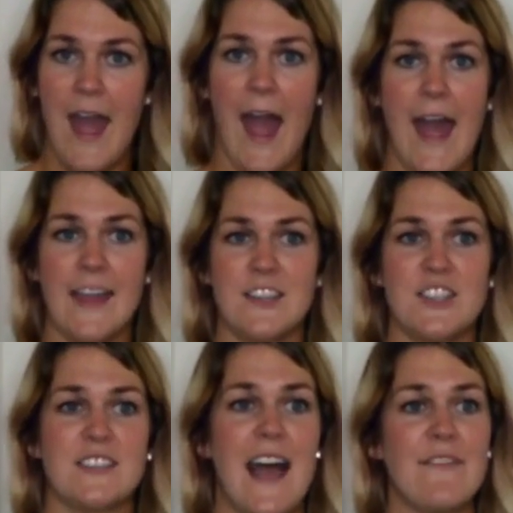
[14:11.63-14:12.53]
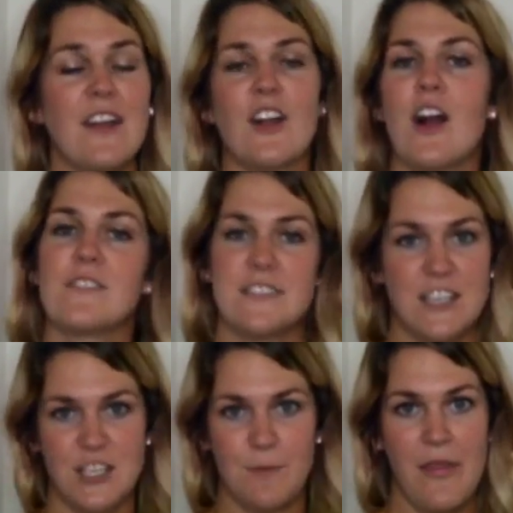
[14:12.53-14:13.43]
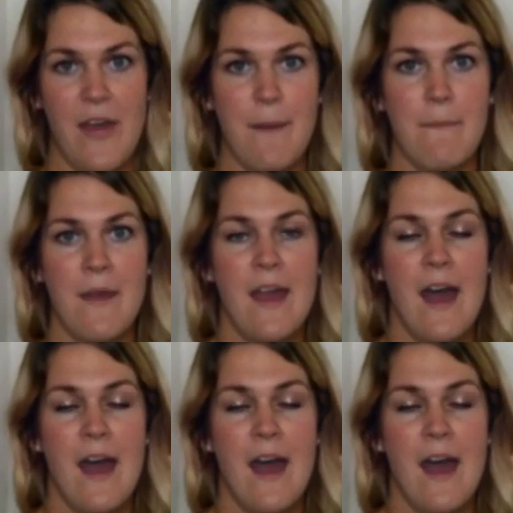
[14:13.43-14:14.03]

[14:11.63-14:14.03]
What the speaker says: and just having a conversation with them.